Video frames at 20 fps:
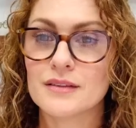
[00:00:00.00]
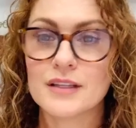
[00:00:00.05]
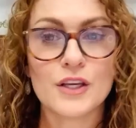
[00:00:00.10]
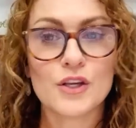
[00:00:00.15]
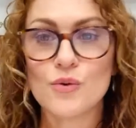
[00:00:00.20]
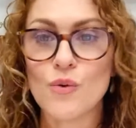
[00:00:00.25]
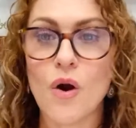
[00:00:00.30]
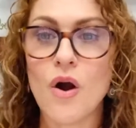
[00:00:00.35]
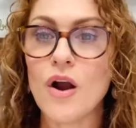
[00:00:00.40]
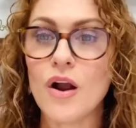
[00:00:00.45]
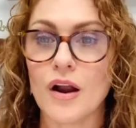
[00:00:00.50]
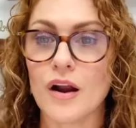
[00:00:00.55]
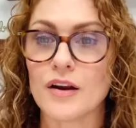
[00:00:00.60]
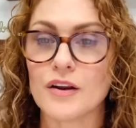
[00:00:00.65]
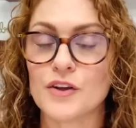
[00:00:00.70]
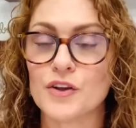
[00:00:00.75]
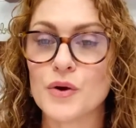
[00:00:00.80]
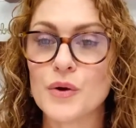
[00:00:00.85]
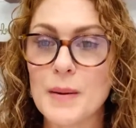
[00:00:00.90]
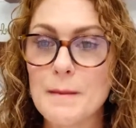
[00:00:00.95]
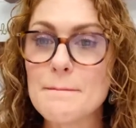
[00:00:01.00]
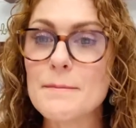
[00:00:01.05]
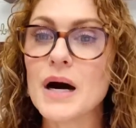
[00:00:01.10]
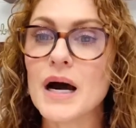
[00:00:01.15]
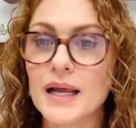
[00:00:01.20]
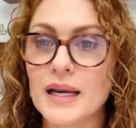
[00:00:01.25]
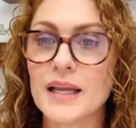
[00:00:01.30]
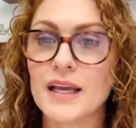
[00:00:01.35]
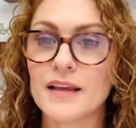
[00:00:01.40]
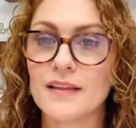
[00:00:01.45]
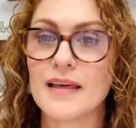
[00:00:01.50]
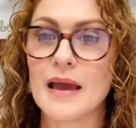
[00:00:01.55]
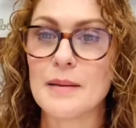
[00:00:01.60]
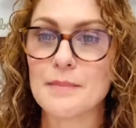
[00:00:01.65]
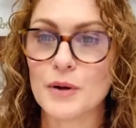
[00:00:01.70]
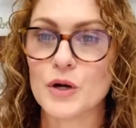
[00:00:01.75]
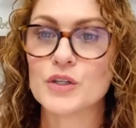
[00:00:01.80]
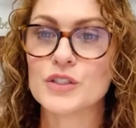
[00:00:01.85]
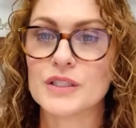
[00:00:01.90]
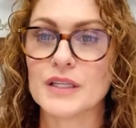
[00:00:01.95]
that you are. You're embodying
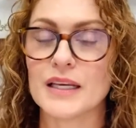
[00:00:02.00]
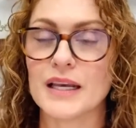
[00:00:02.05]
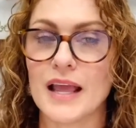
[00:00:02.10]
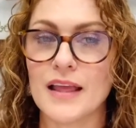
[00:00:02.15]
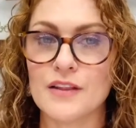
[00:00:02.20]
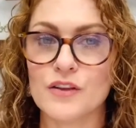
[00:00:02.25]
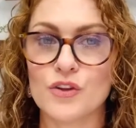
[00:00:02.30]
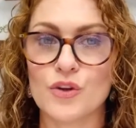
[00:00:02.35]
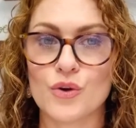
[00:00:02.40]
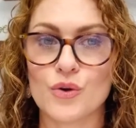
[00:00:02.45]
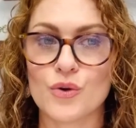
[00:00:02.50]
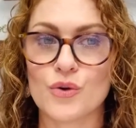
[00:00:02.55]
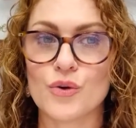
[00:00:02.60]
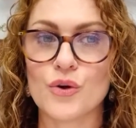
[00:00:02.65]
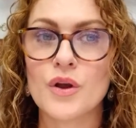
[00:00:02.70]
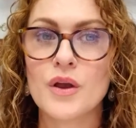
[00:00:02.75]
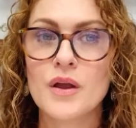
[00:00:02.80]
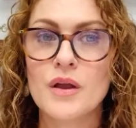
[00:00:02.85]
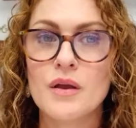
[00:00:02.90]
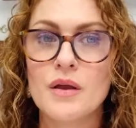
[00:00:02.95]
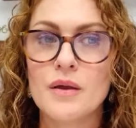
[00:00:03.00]
that person, and you're